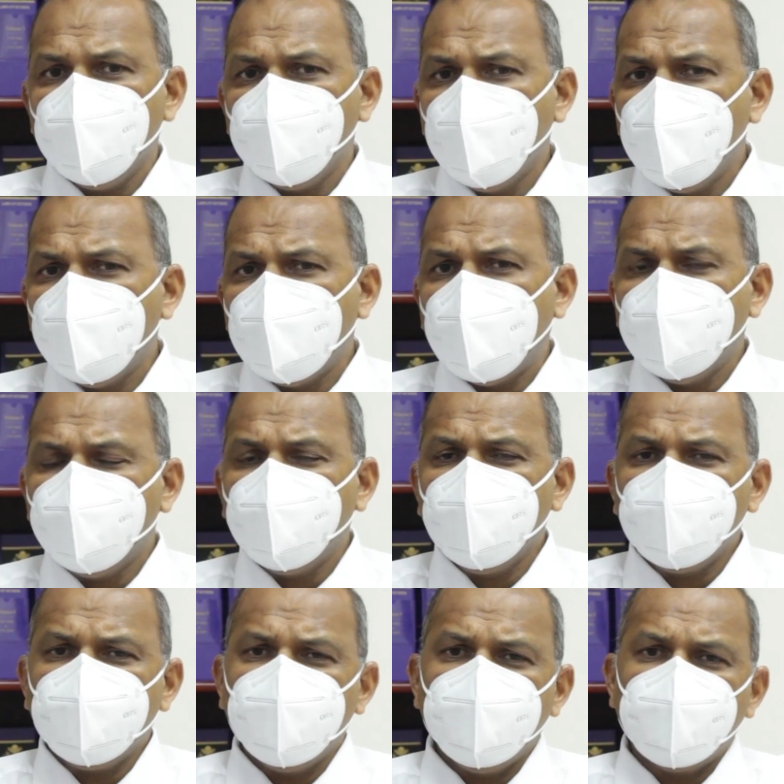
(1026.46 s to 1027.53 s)
Well, I
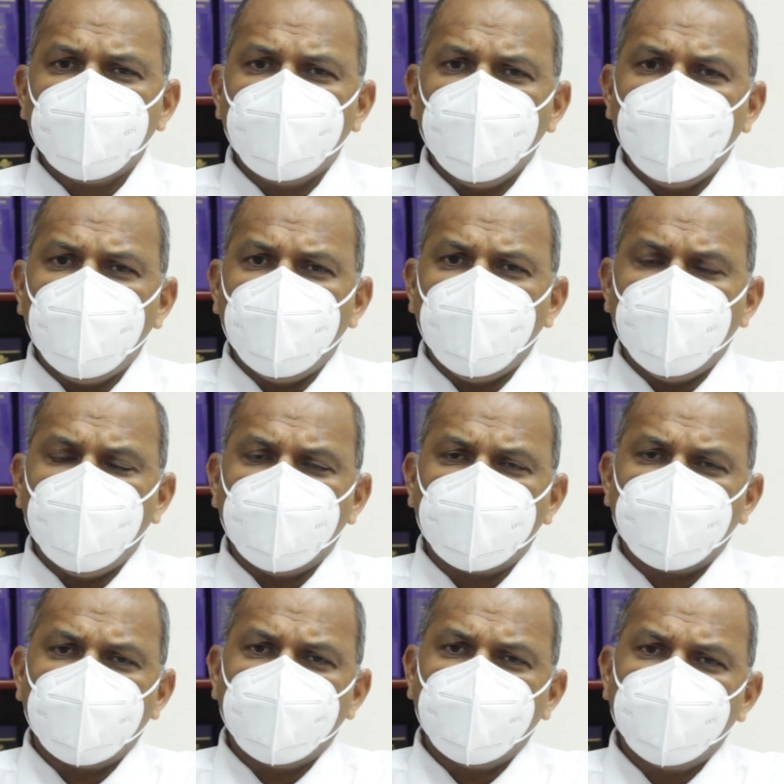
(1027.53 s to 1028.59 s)
think the
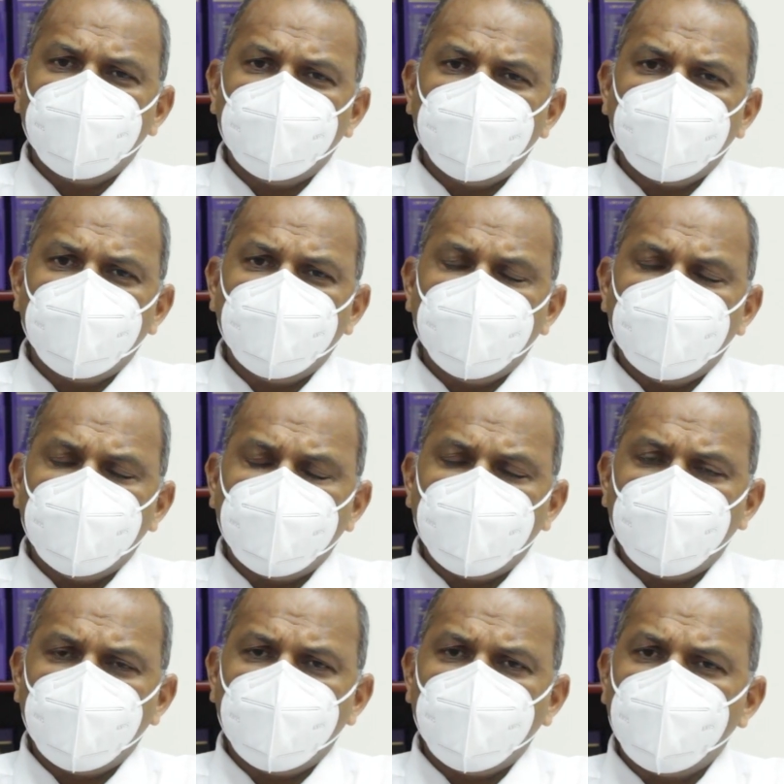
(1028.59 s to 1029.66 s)

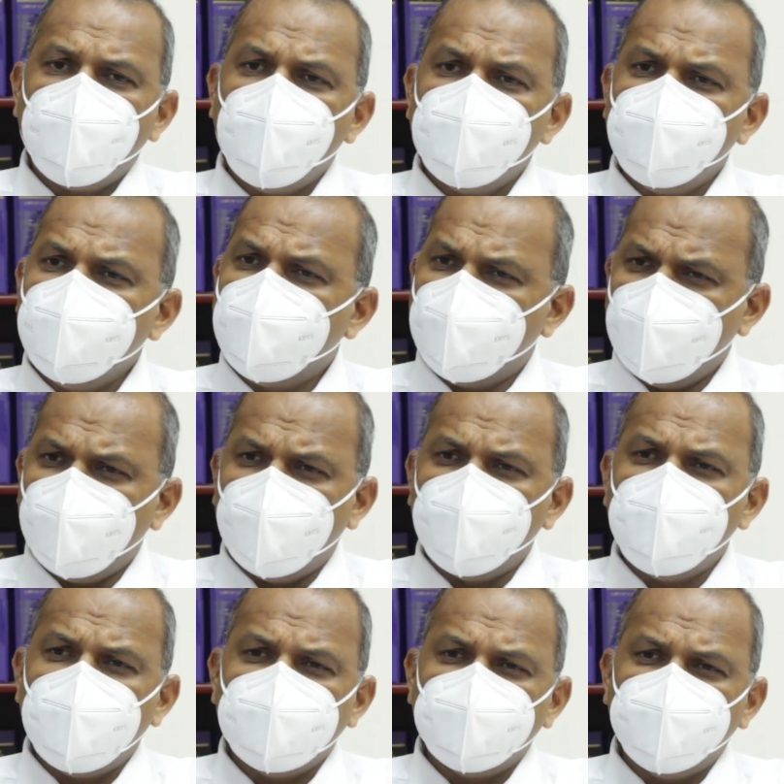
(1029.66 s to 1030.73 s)
COVID
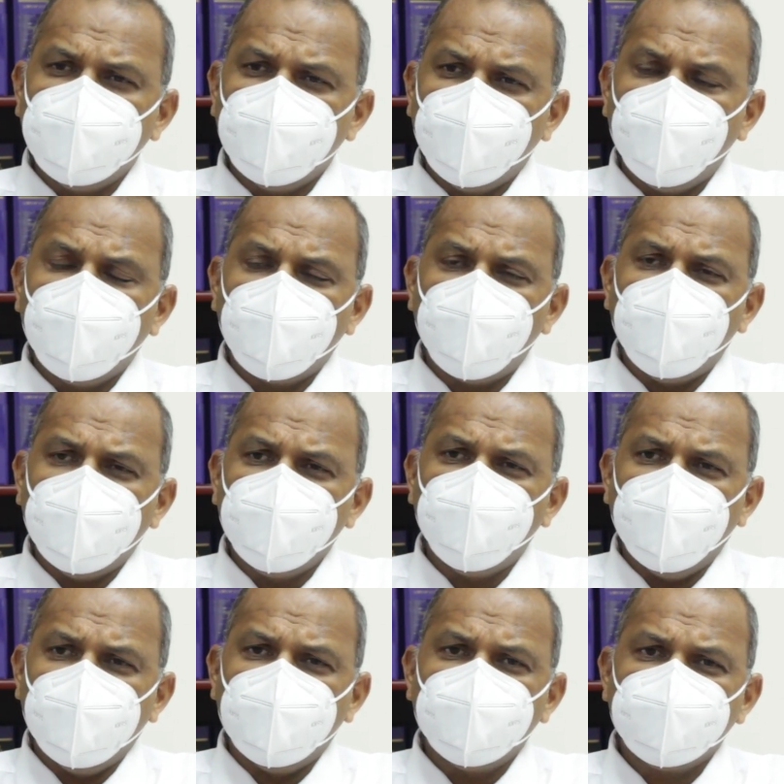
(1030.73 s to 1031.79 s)
curve has been going quite
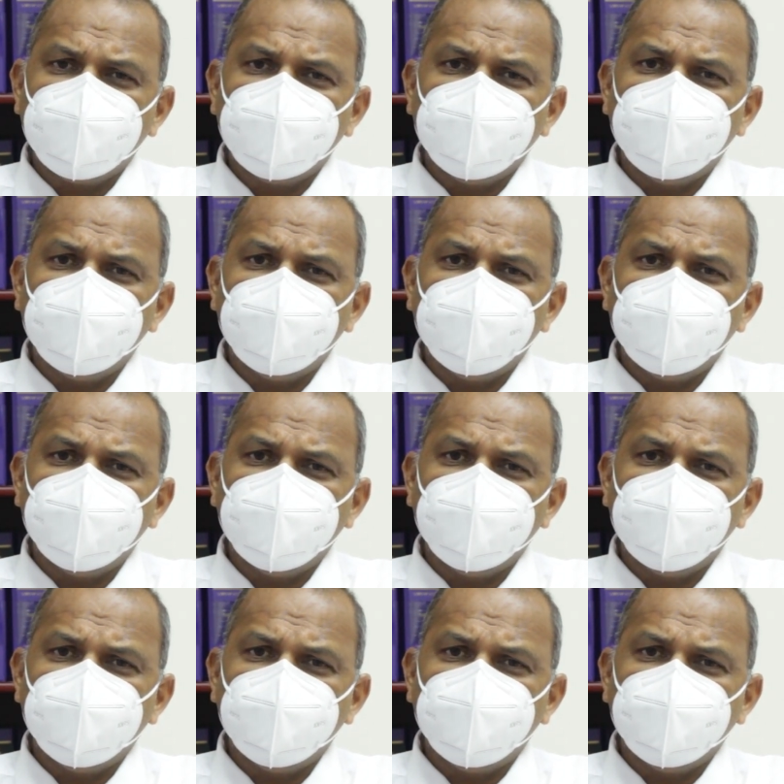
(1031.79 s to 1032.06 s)
well.